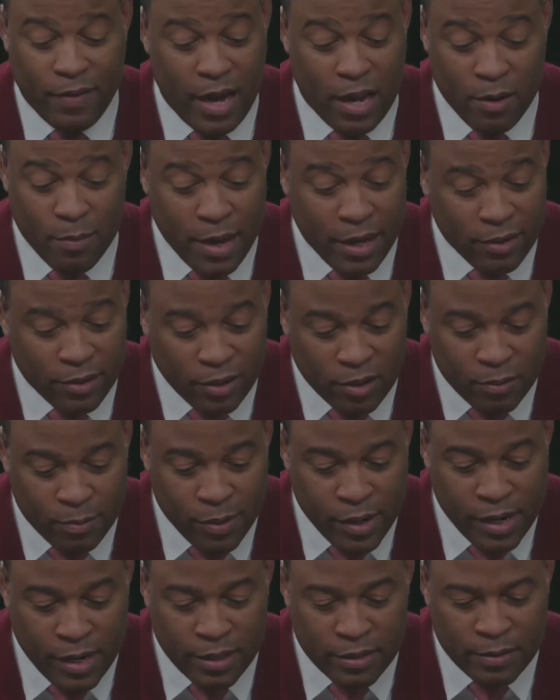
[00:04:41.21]
had an amazing
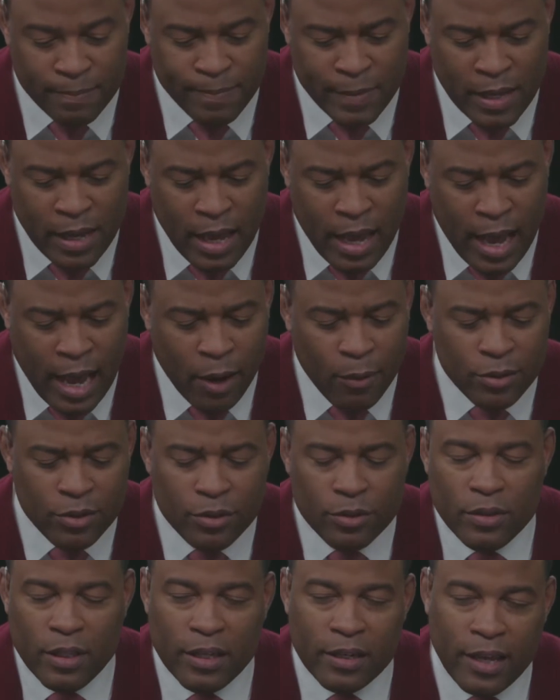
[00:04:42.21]
experience. How would
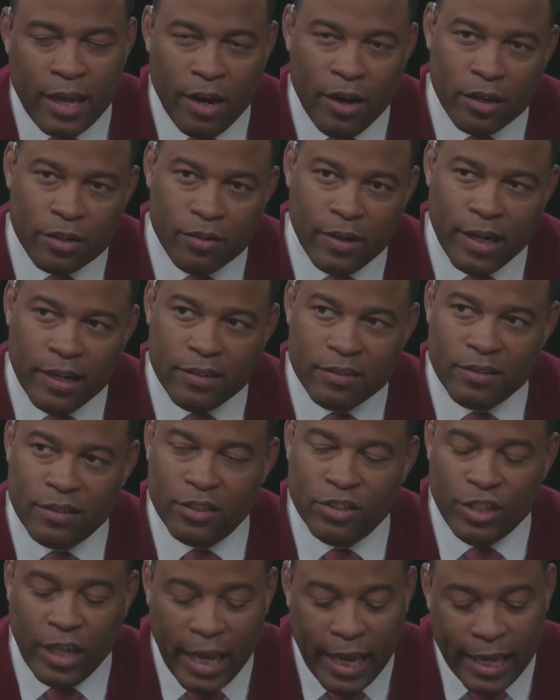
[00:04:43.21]
you then characterize the
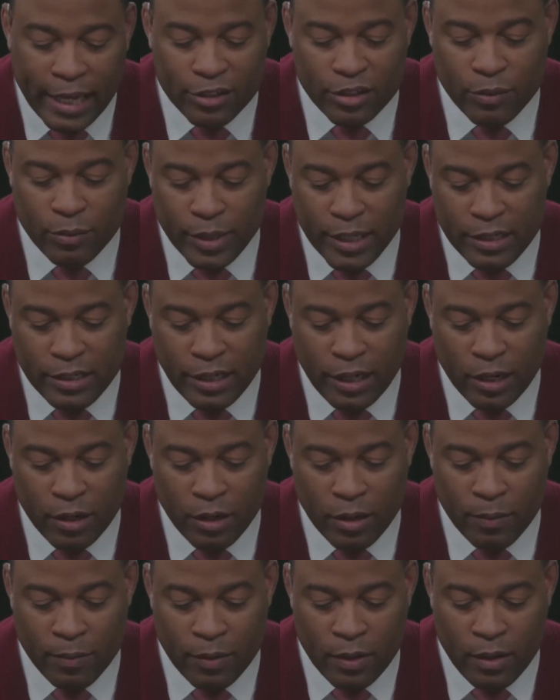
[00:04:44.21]
change in
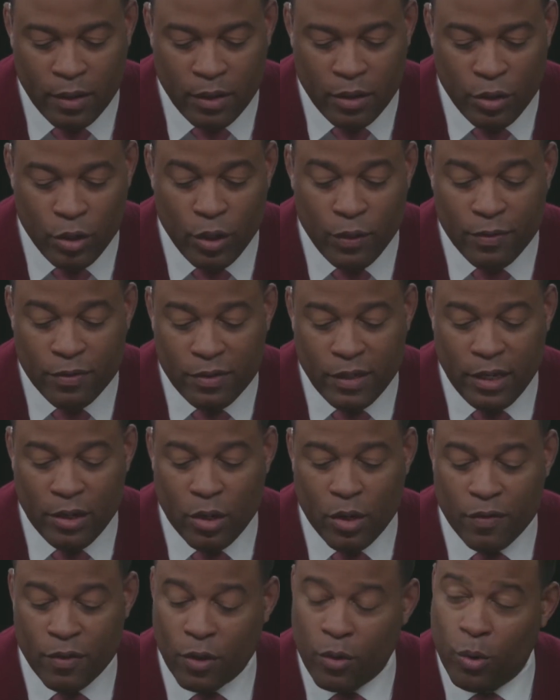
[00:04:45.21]
retail you've seen
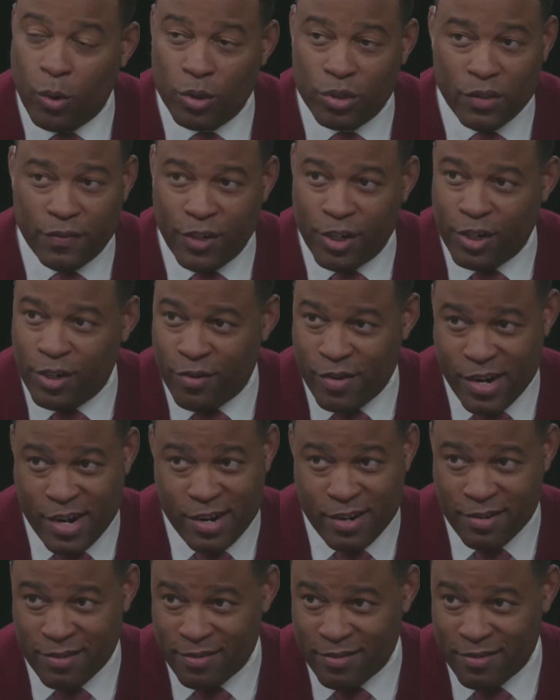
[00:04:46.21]
over the course of your career?